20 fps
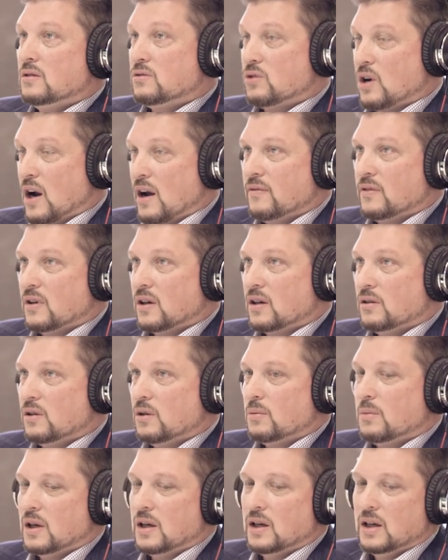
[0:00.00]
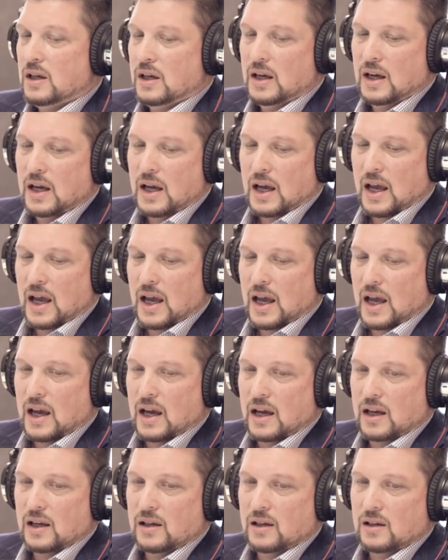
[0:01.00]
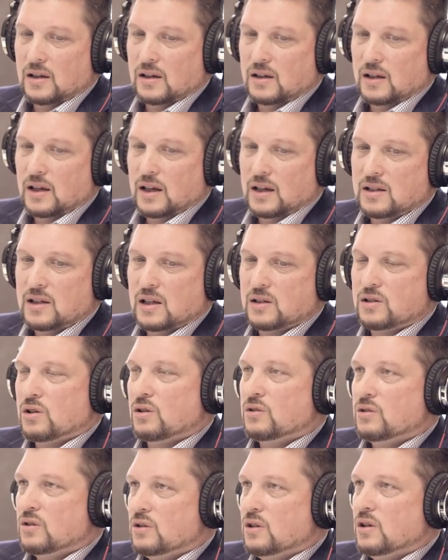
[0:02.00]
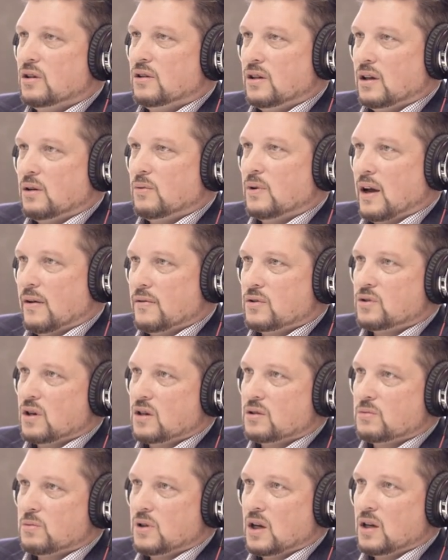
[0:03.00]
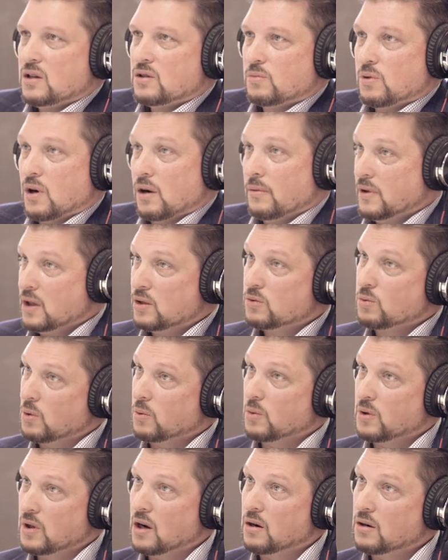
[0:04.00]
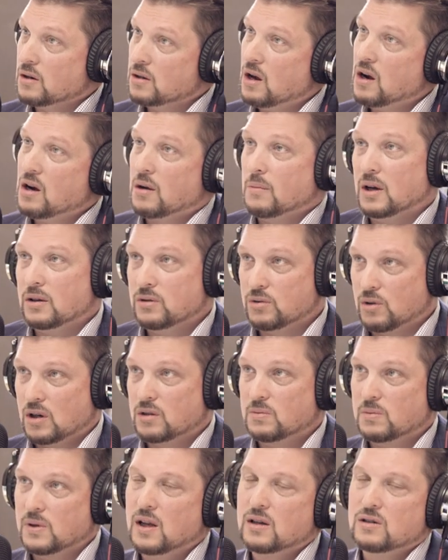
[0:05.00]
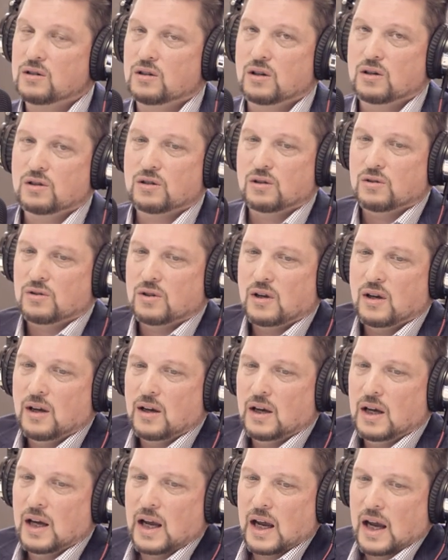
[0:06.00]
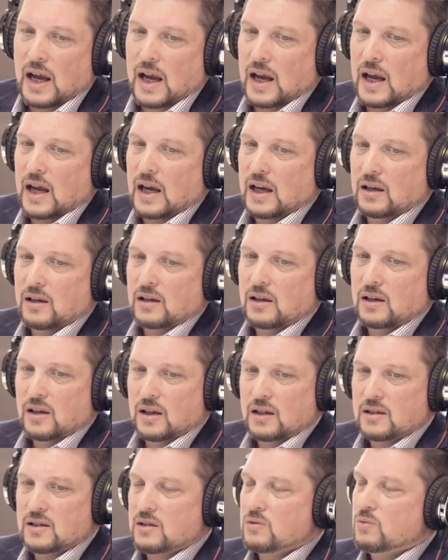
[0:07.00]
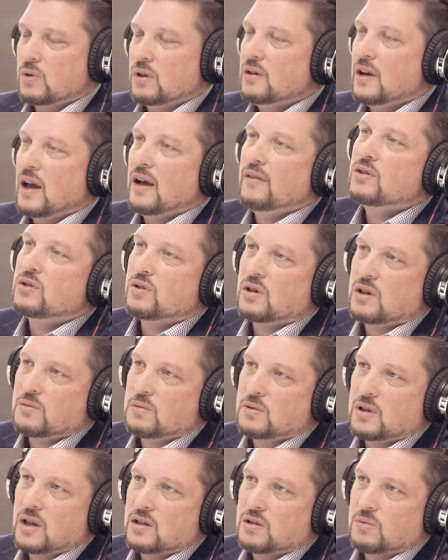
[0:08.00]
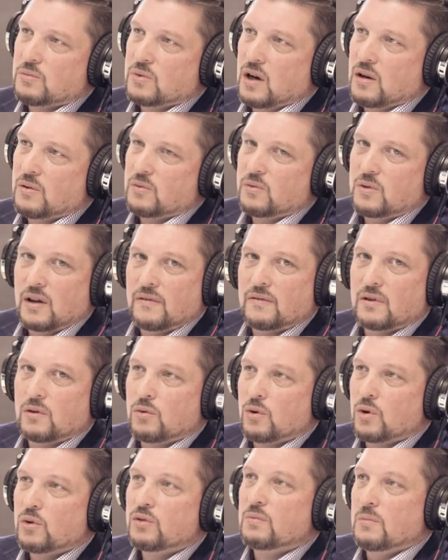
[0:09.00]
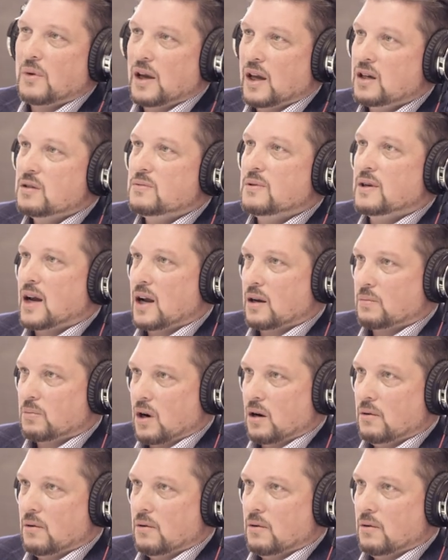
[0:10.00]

traffic a little bit. And he said, So do you think we have a transportation problem? That's what we're there to talk about transportation issues. And he says, We don't have a transportation problem, we have a growth management act